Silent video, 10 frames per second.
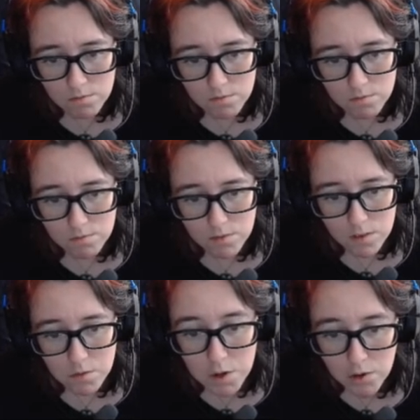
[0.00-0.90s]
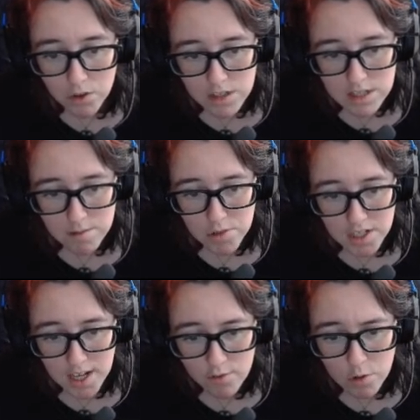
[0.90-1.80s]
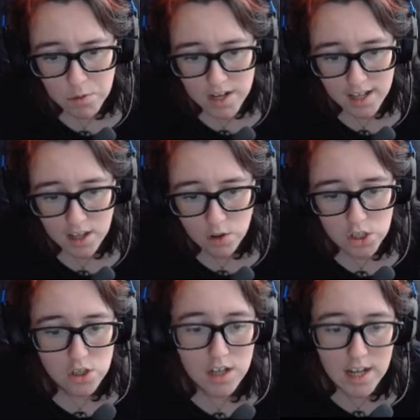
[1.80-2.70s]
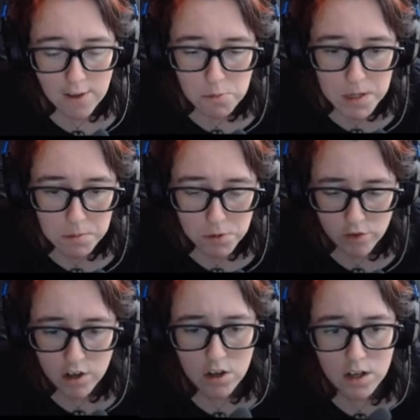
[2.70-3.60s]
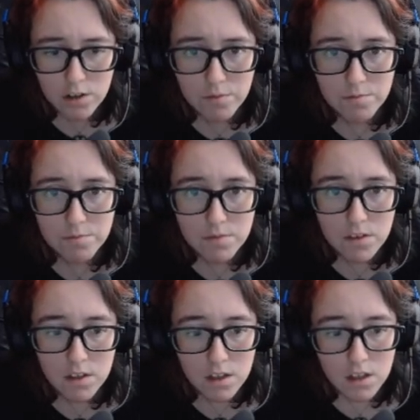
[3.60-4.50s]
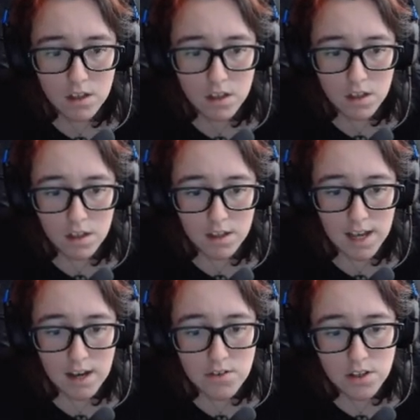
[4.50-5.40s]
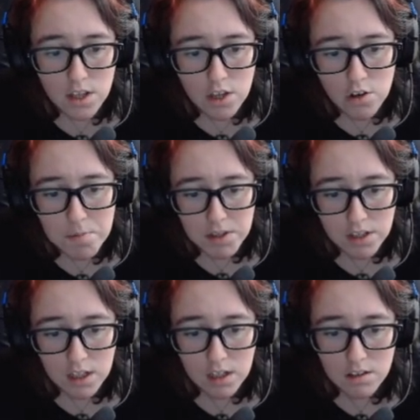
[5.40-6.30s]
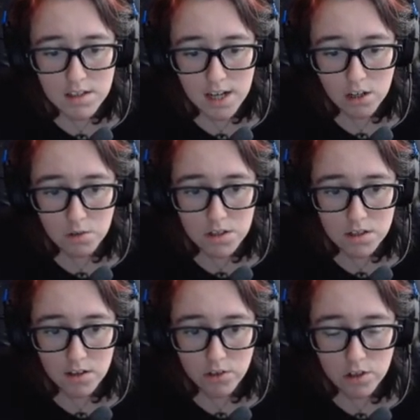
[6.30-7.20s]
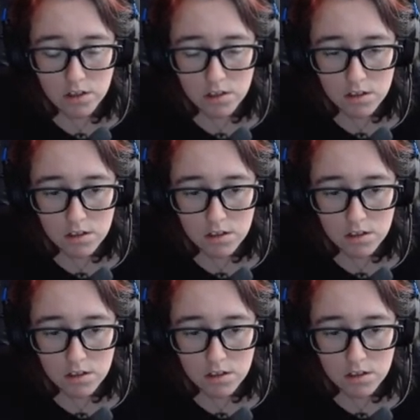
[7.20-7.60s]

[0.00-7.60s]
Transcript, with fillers: Hmm. While we're on the subject, I have one more nagging question that I haven't been able to figure out. How is it that you knew about the key to the tower we discovered?